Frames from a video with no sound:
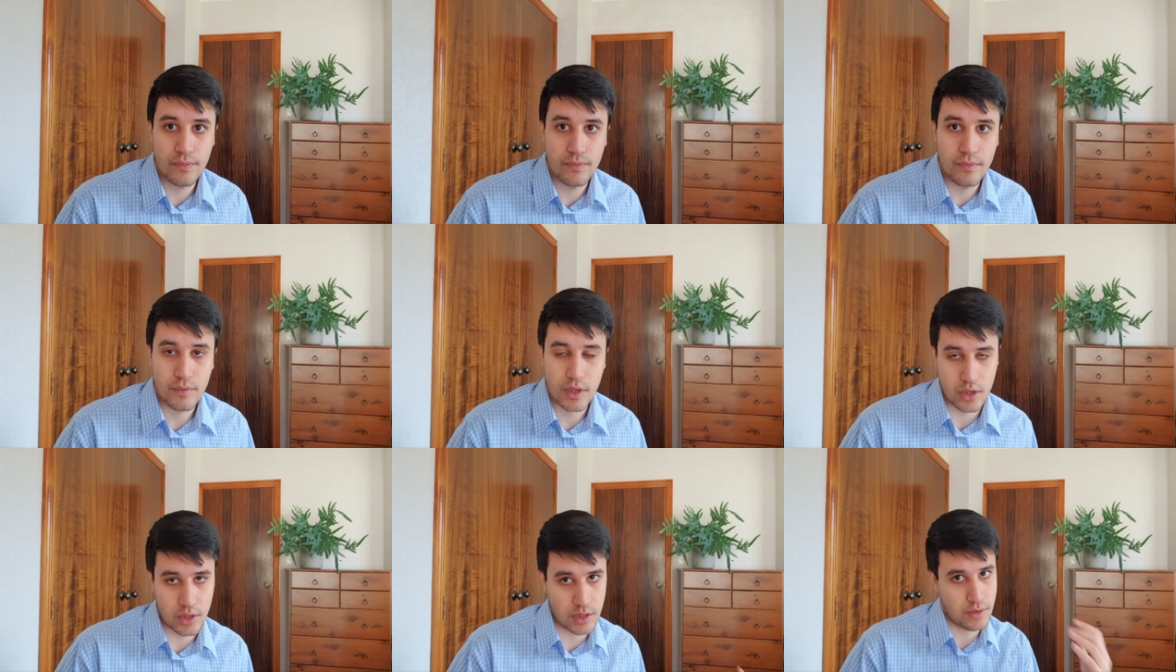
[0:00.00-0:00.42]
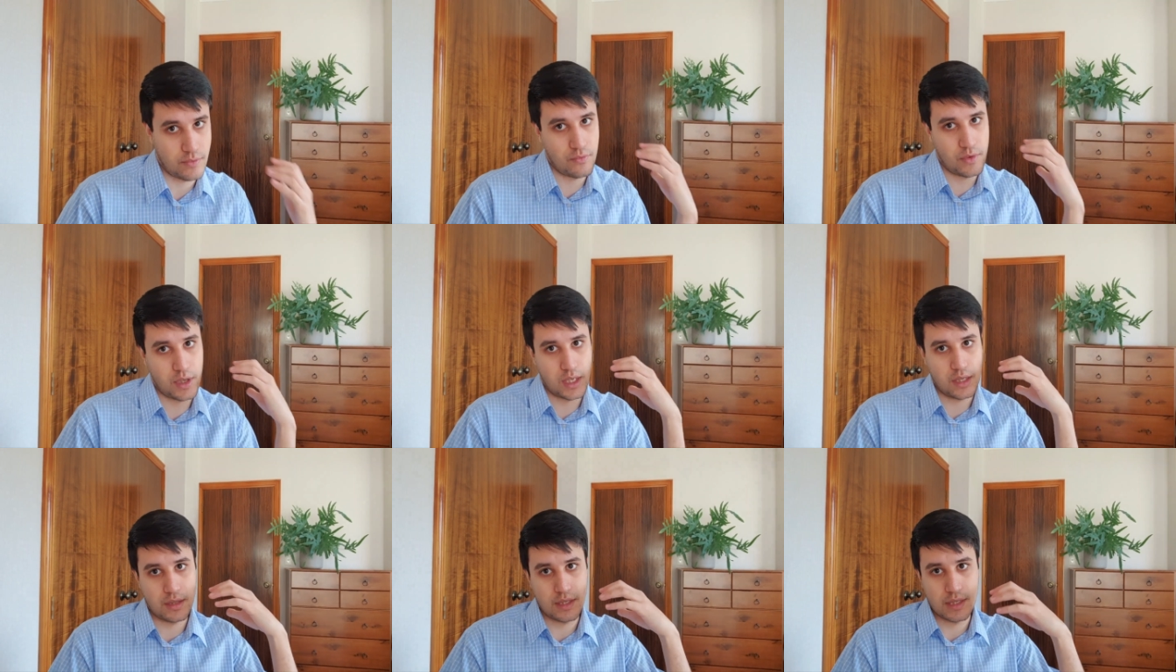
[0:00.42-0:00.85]
Because
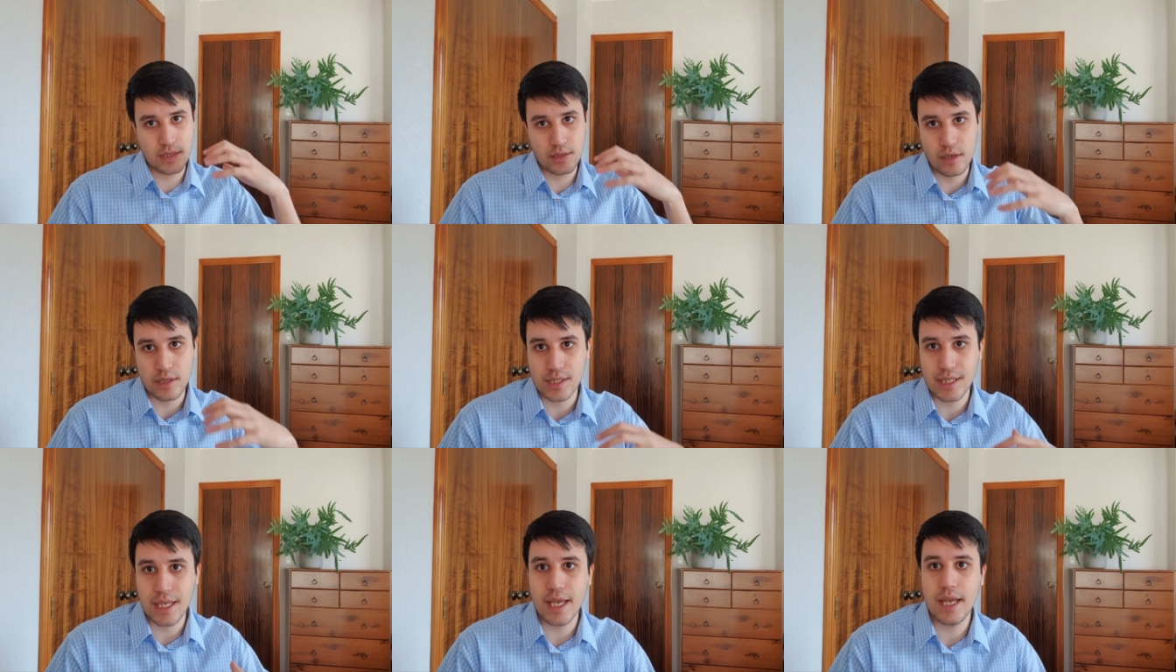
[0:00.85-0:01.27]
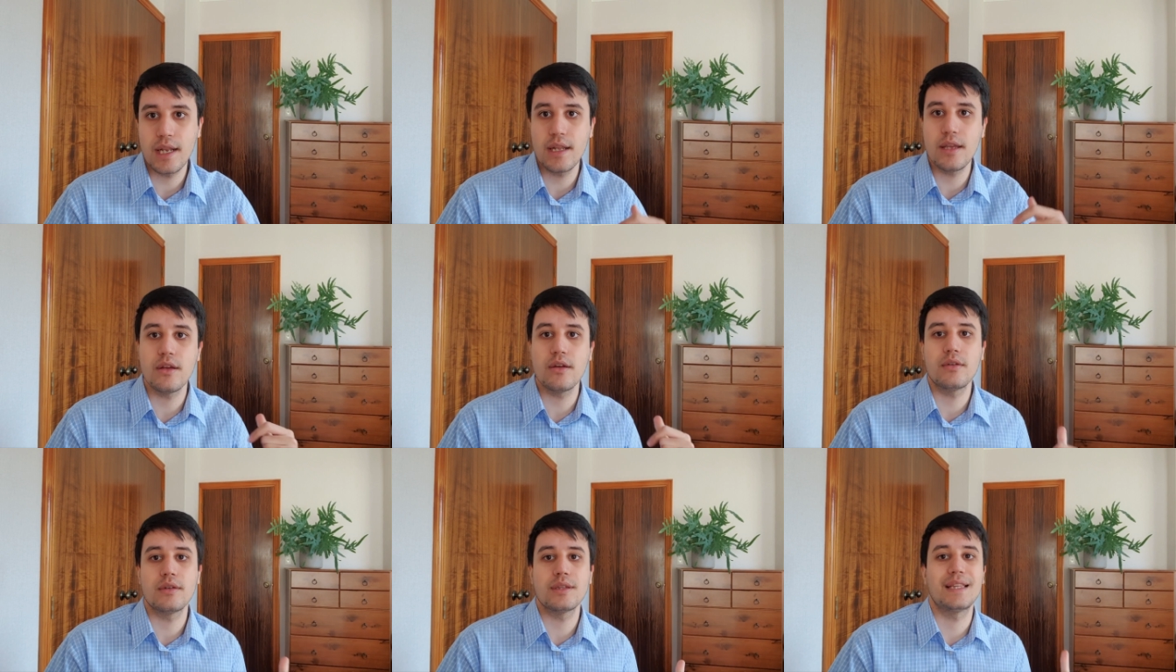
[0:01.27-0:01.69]
we discussed
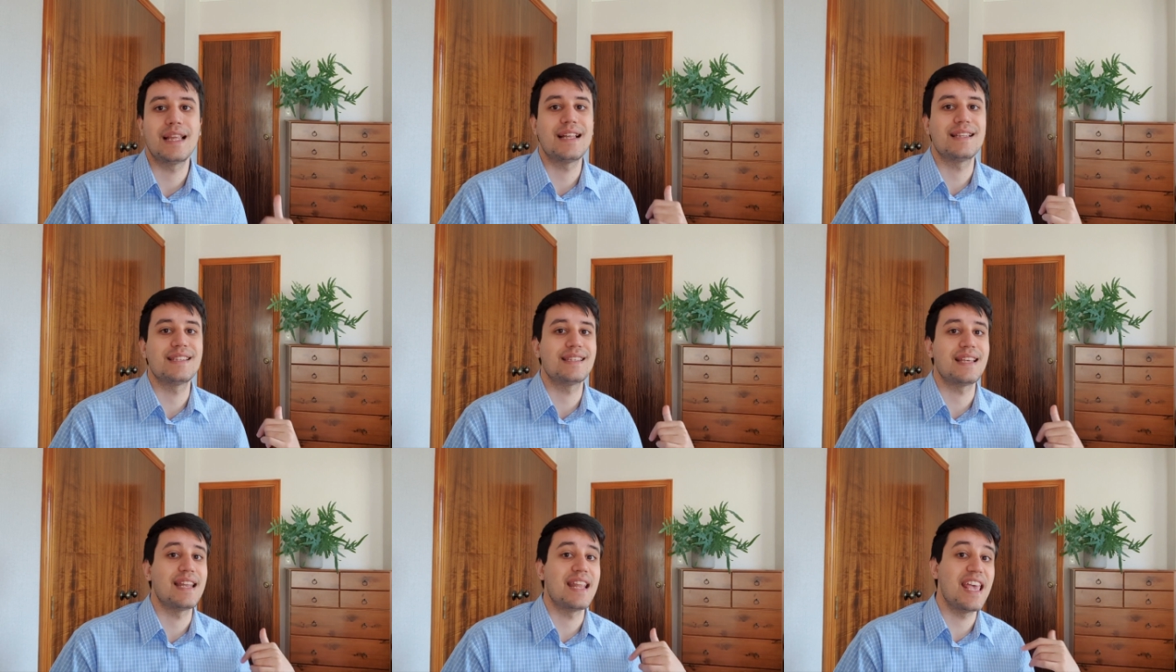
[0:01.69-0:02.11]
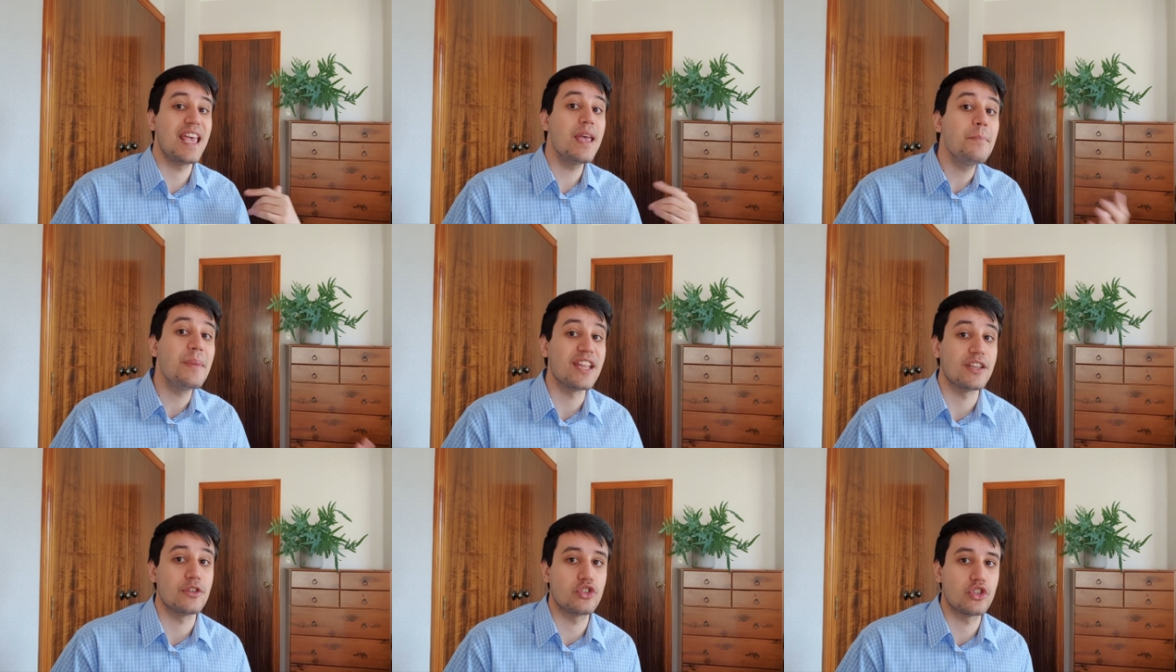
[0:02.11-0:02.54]
earlier, that's an
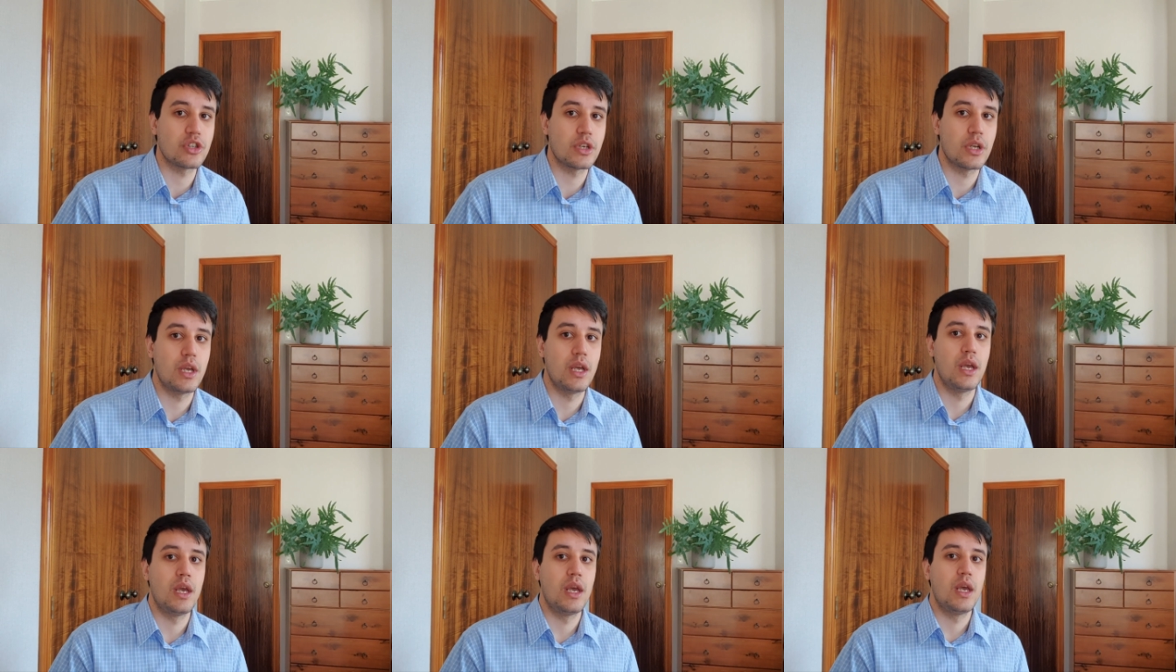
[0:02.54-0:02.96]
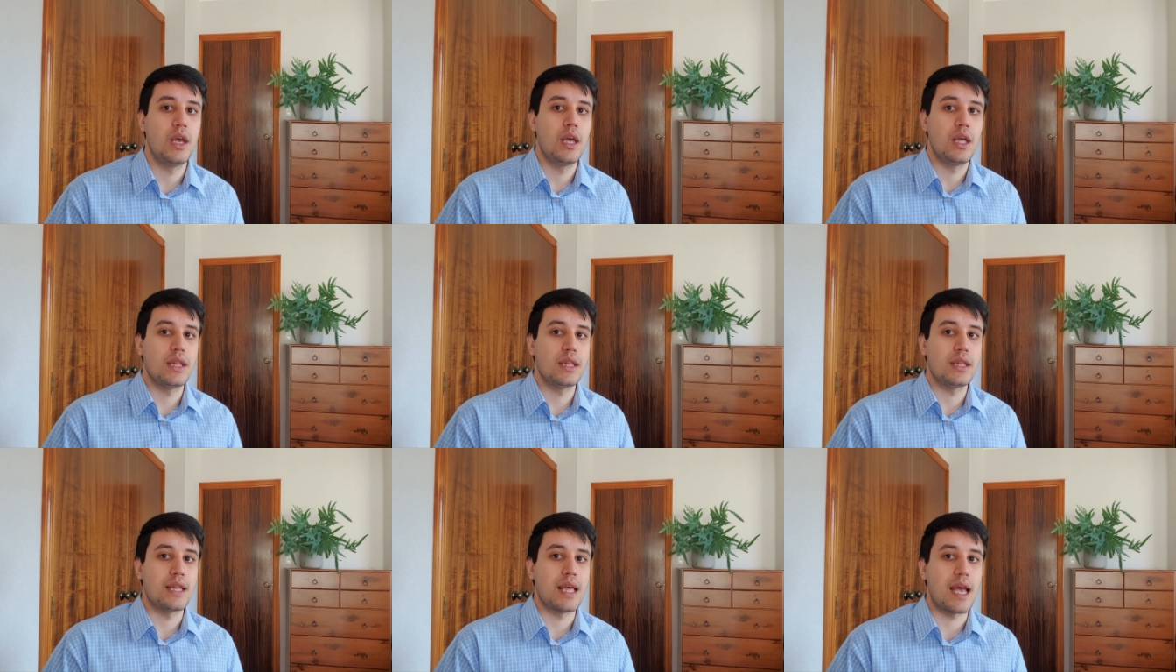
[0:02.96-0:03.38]
image
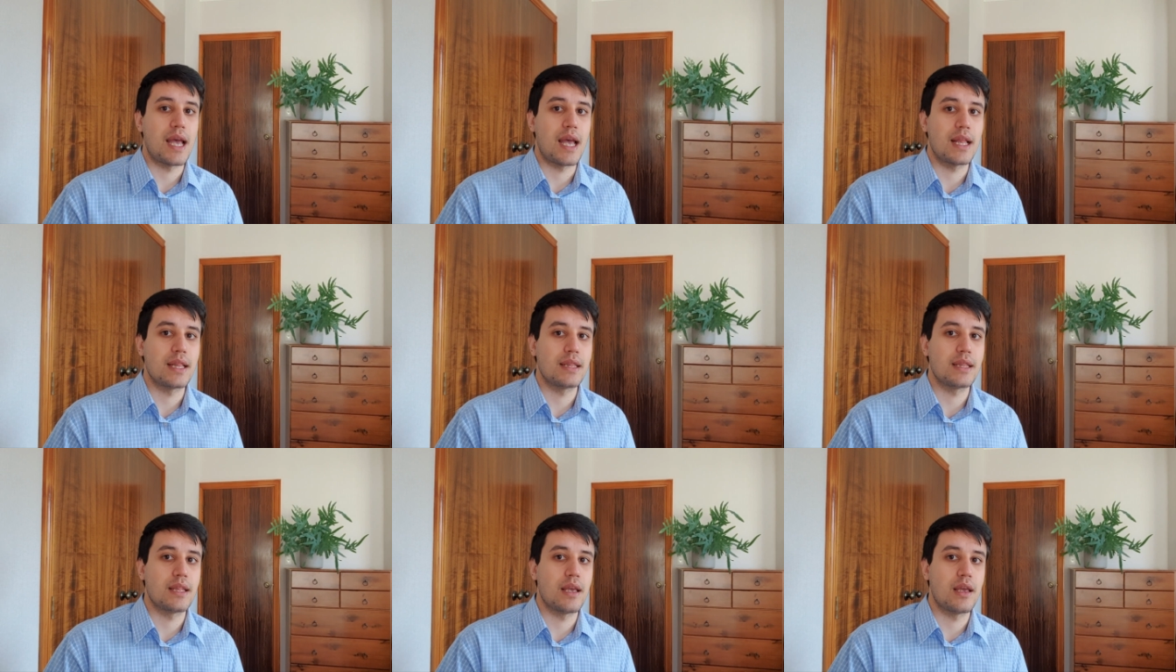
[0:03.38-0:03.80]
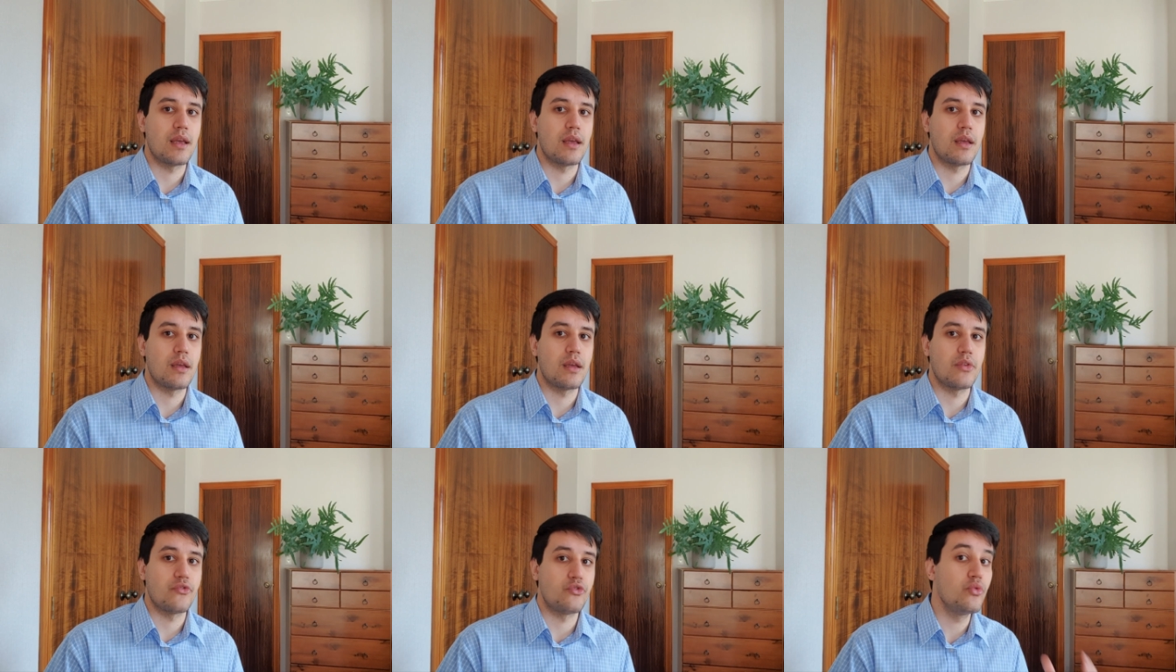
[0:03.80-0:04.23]
that
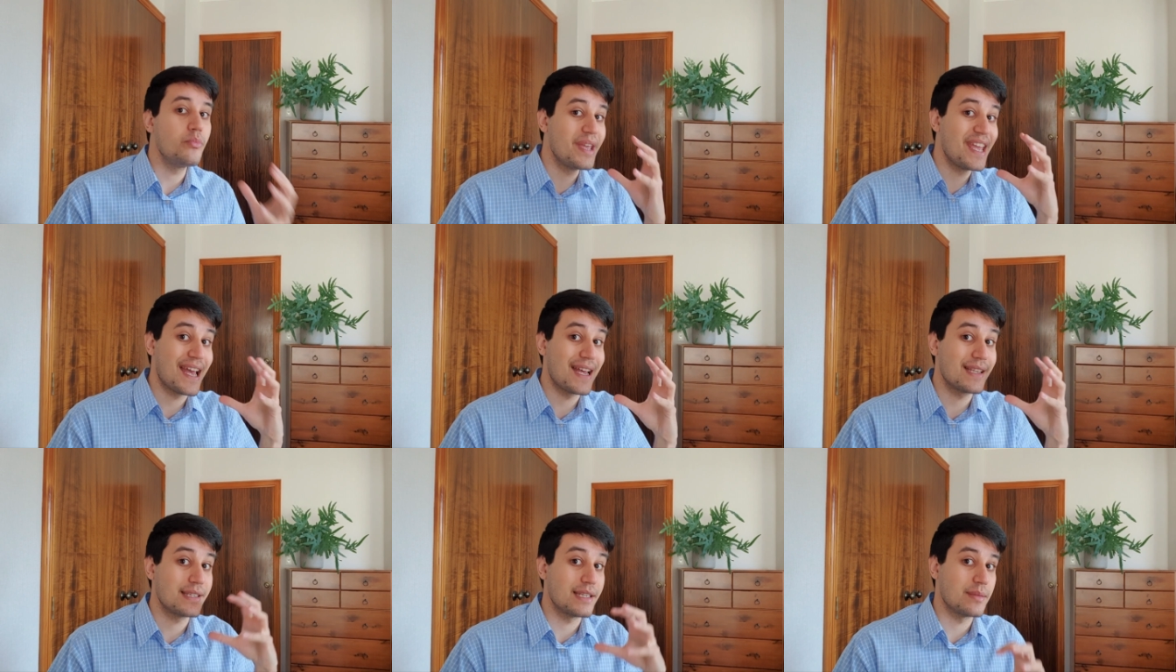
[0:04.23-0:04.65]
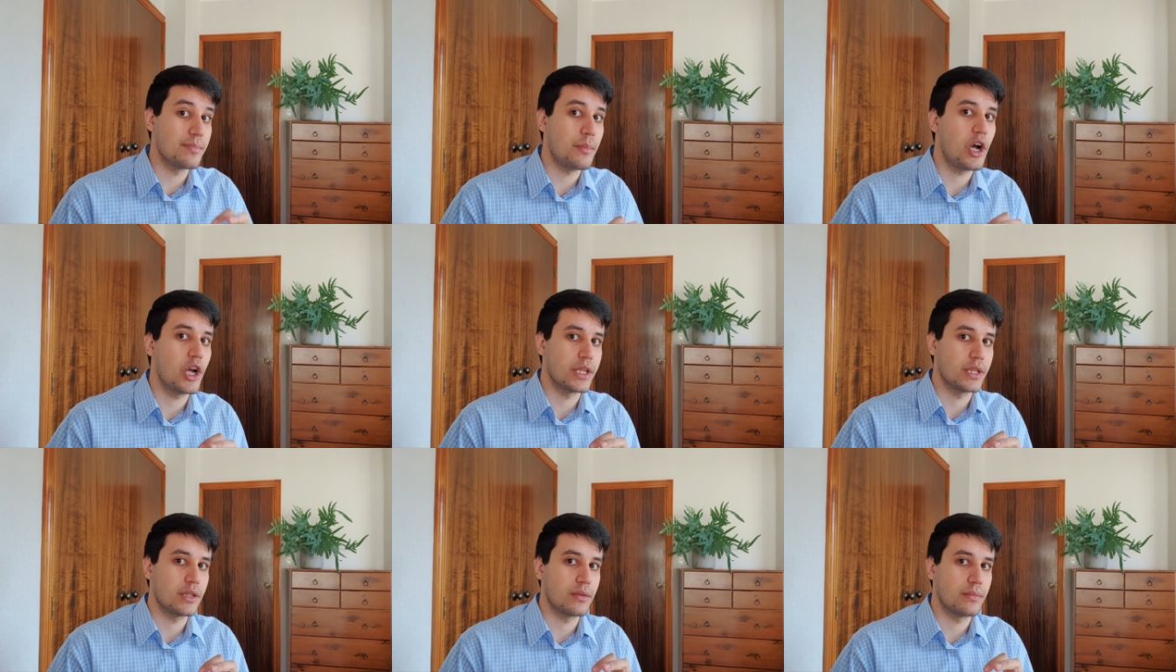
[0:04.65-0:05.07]
Rumi has in
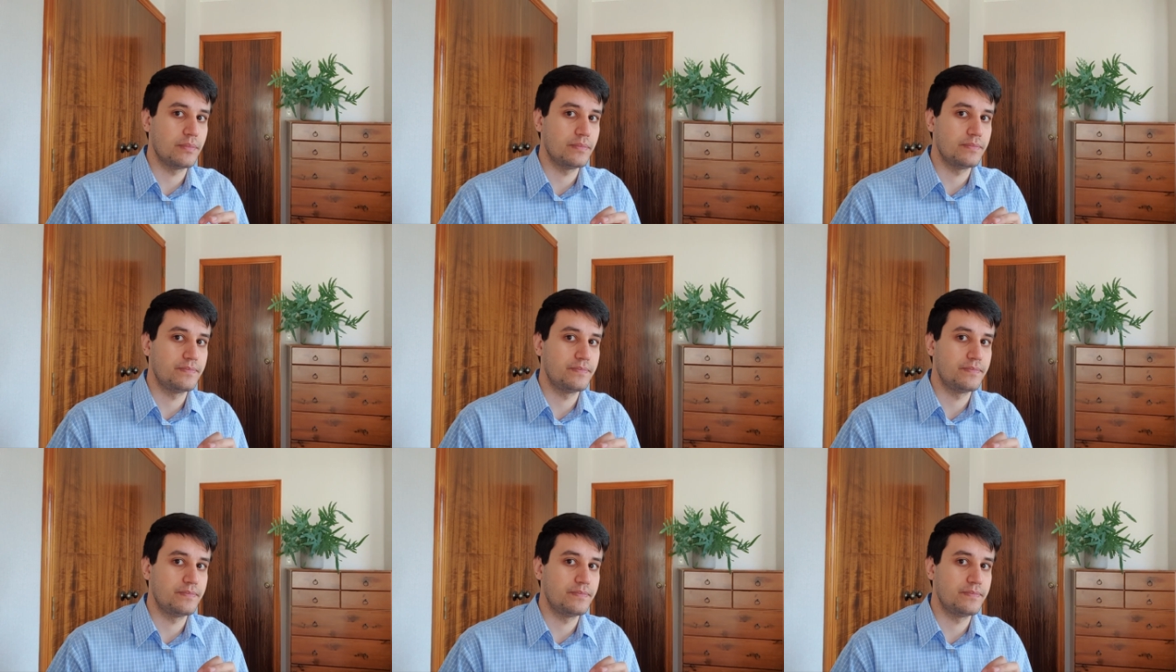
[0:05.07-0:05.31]
mind.